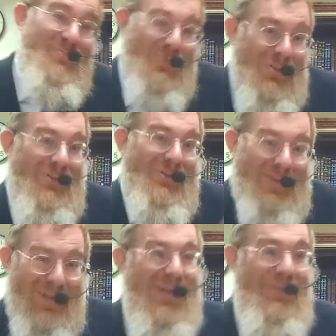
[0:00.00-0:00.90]
more,
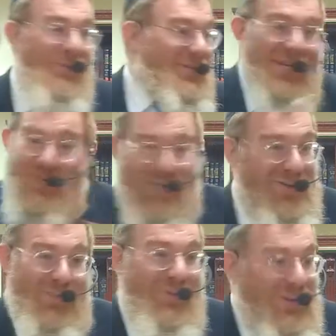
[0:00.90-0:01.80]
but they shared
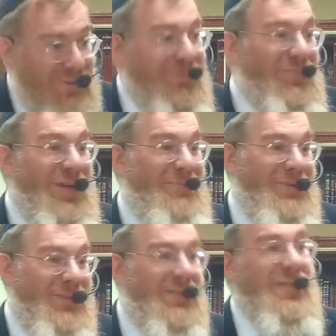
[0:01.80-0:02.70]
it with their own
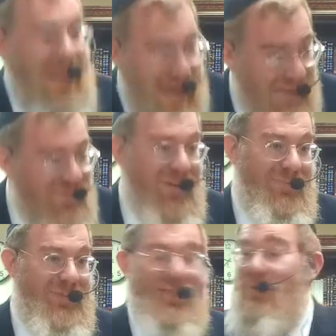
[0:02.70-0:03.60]
families. They had
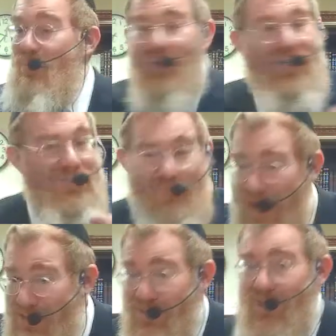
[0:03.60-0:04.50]
families. They were willing to
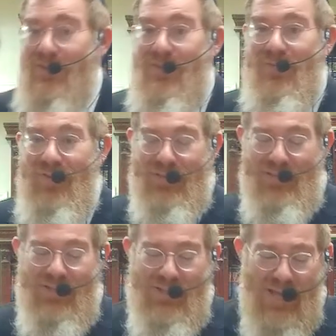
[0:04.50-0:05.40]
pass on to their
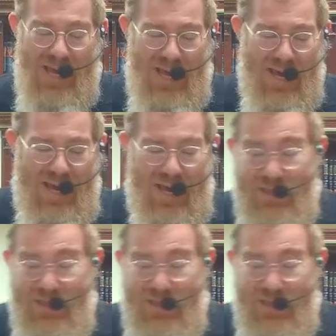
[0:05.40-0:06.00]
families. And